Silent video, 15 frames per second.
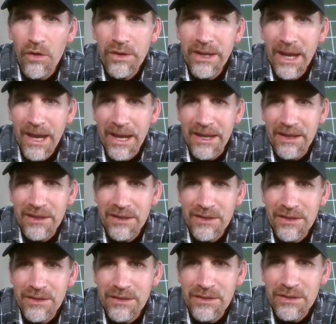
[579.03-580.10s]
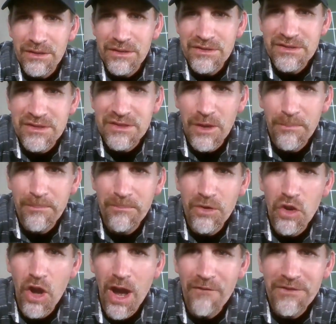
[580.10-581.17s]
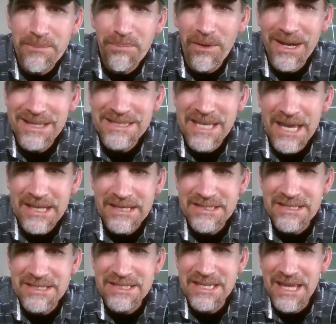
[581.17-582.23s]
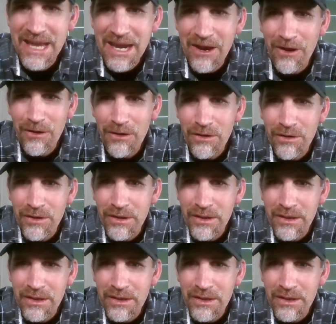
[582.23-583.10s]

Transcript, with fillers: Okay. So coffee break tennis is there.